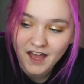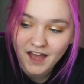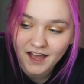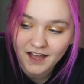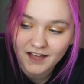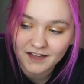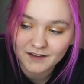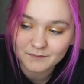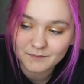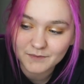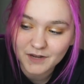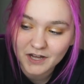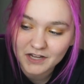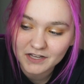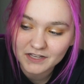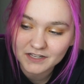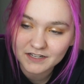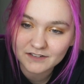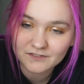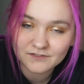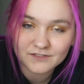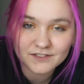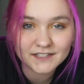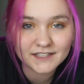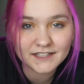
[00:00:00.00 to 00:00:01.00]
I'm not
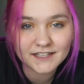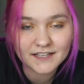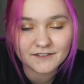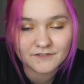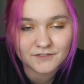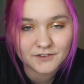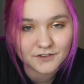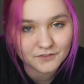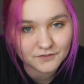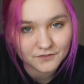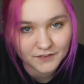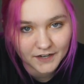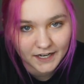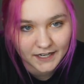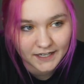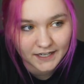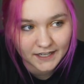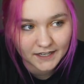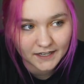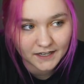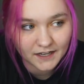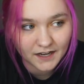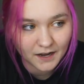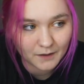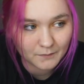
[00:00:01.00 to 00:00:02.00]
gonna really give it a
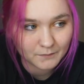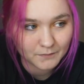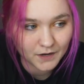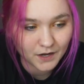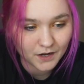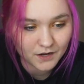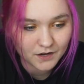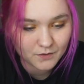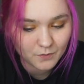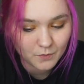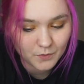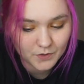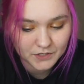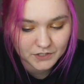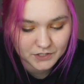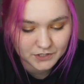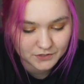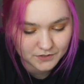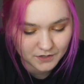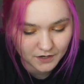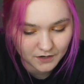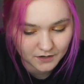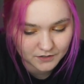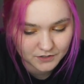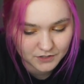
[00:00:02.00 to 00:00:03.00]
rating. I'm not going to
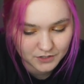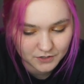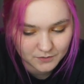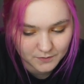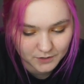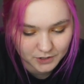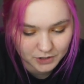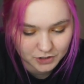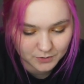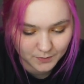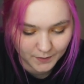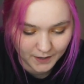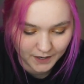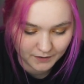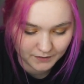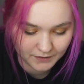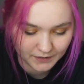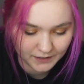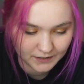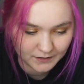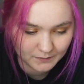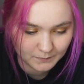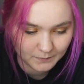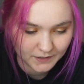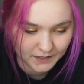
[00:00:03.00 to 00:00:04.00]
talk too much about
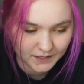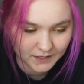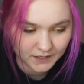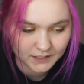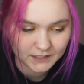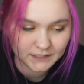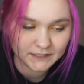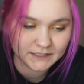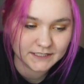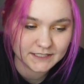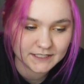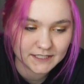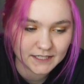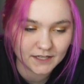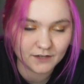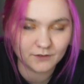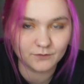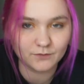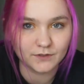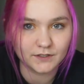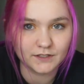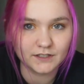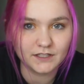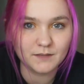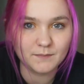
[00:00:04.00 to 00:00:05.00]
it because it
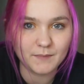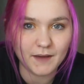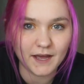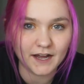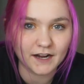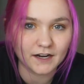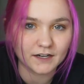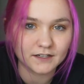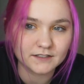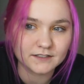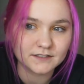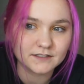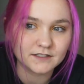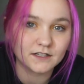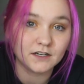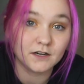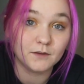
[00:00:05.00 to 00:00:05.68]
really packs an